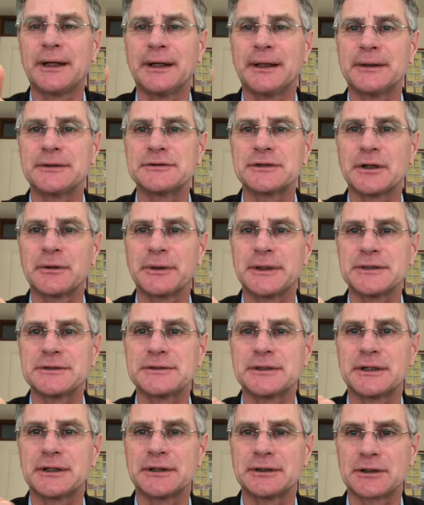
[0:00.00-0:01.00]
So it's
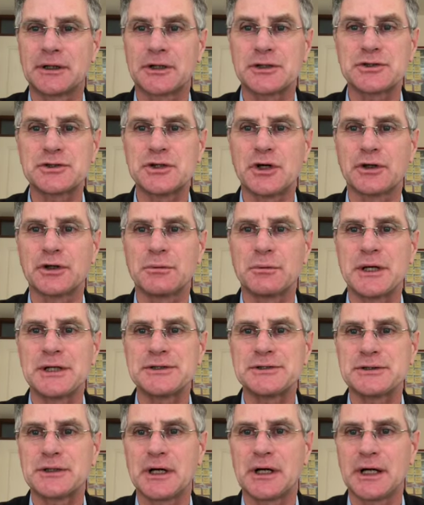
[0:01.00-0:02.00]
got a snot on one
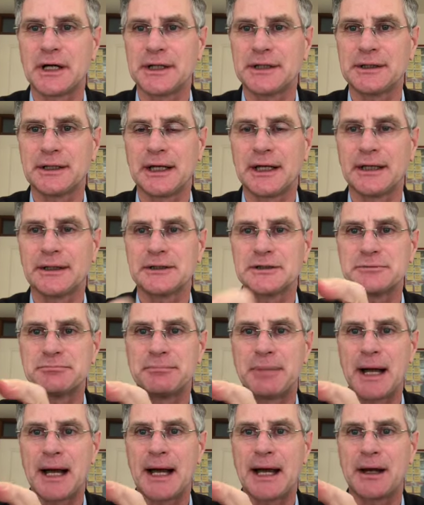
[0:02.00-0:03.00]
side and this
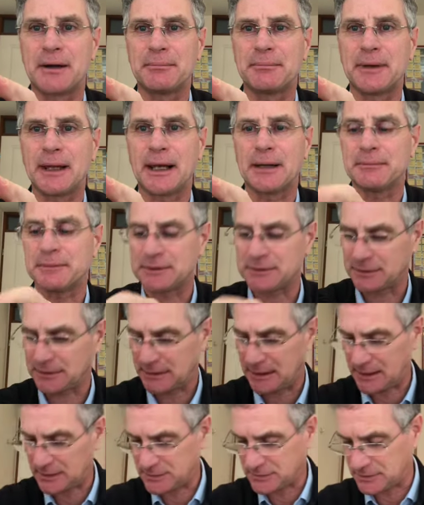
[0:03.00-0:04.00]
bar element on the
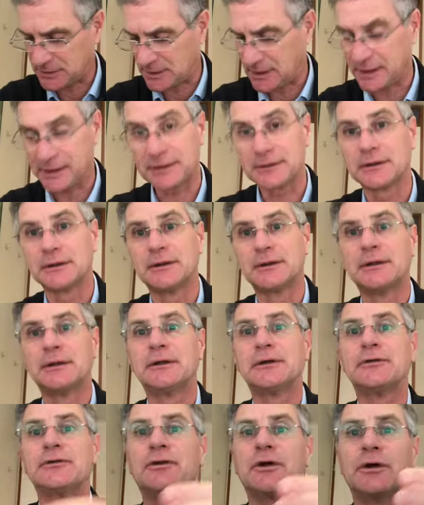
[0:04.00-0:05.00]
other side,
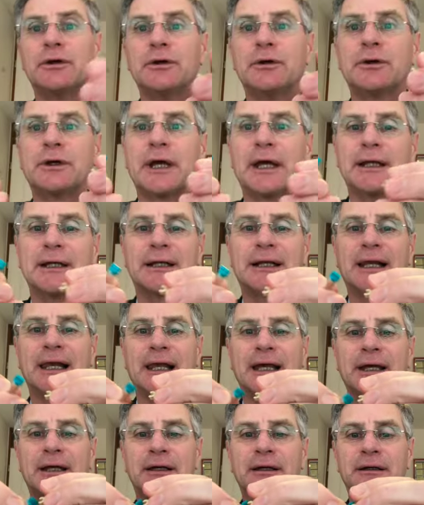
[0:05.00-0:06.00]
so you can
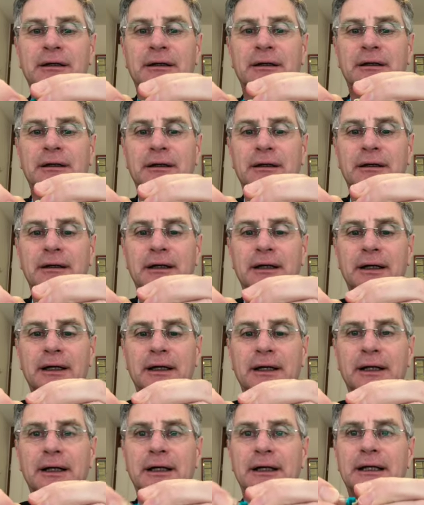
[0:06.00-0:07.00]
click
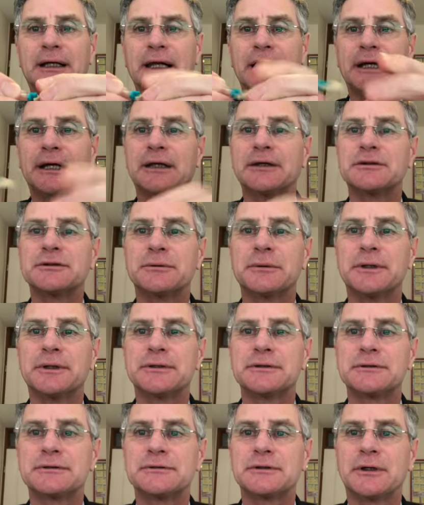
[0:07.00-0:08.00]
into it.
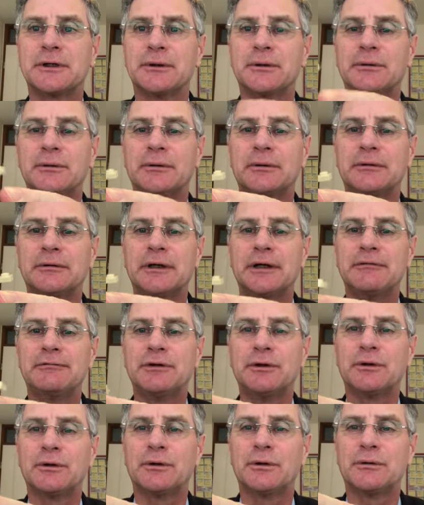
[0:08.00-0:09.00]
So if
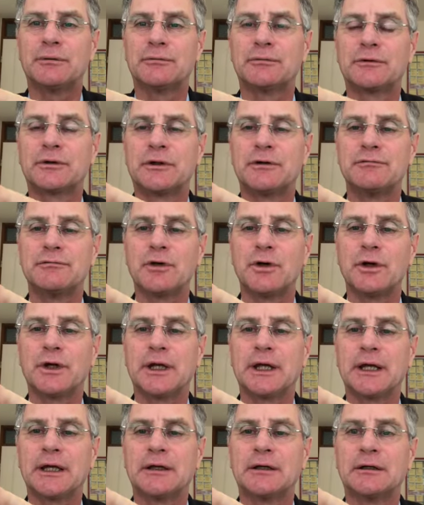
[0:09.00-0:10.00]
you're
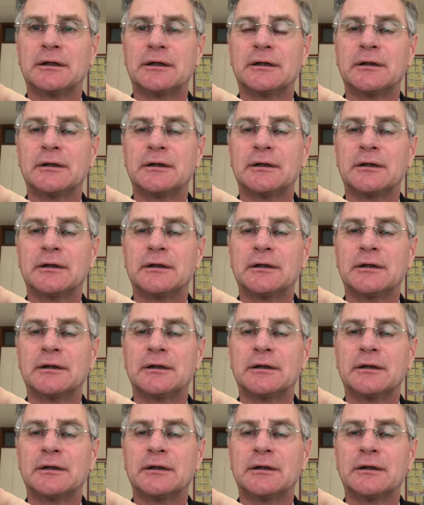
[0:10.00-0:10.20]
converting